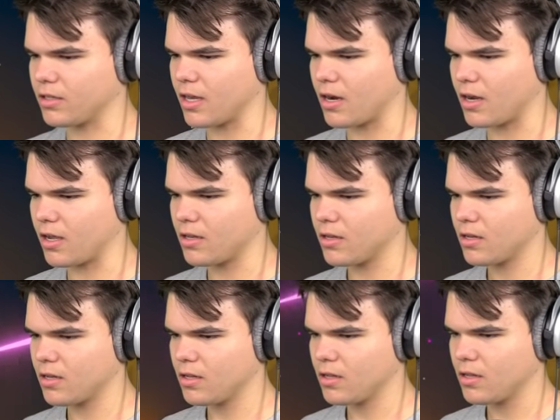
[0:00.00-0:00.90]
I just
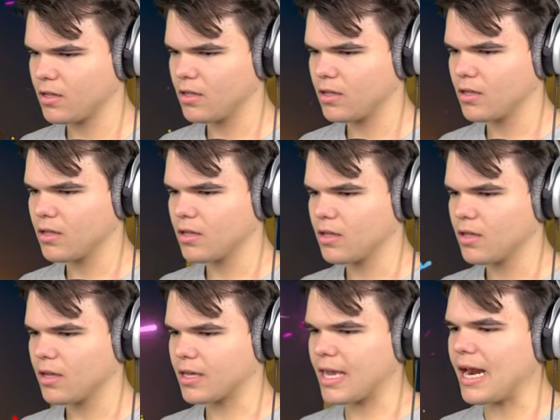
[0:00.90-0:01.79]
died.
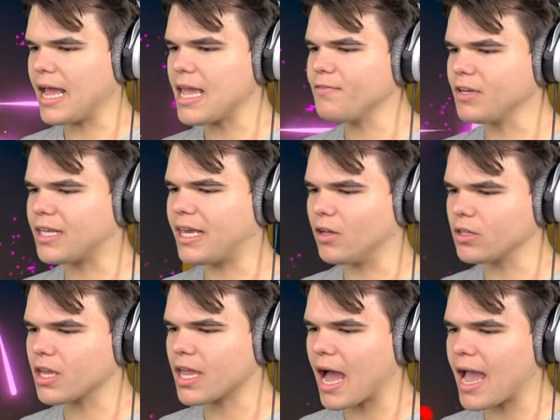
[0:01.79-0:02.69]
Can I even
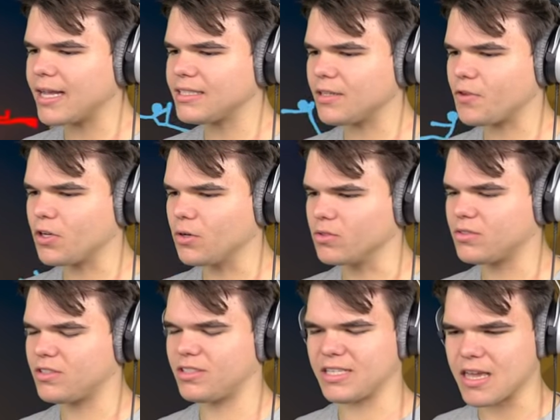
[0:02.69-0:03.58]
kill you guys if you don't
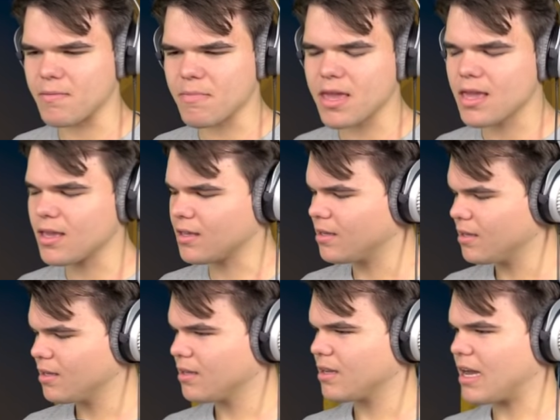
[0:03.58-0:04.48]
see me?
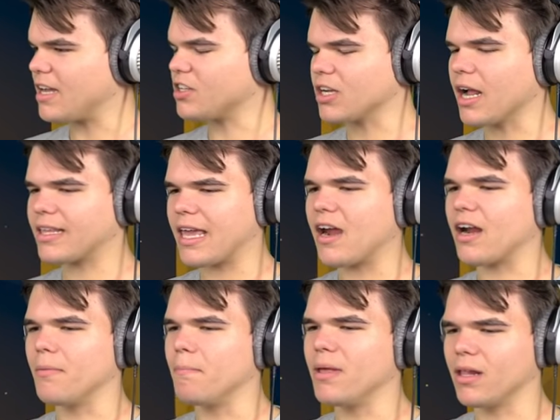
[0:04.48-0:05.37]
I shot
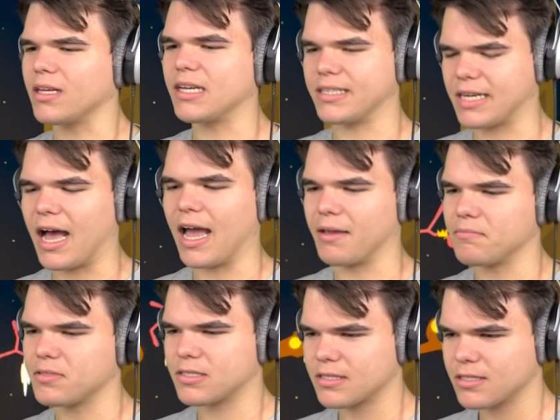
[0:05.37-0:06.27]
Garrett a million
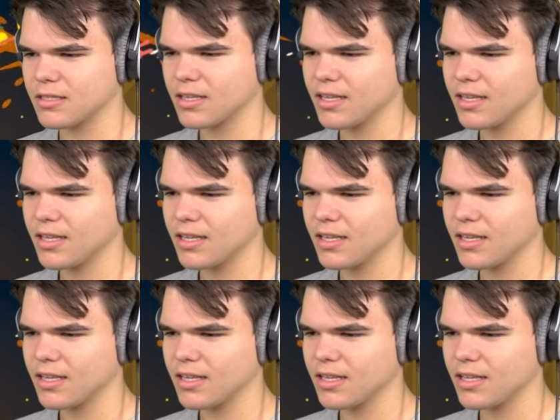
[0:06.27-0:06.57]
times.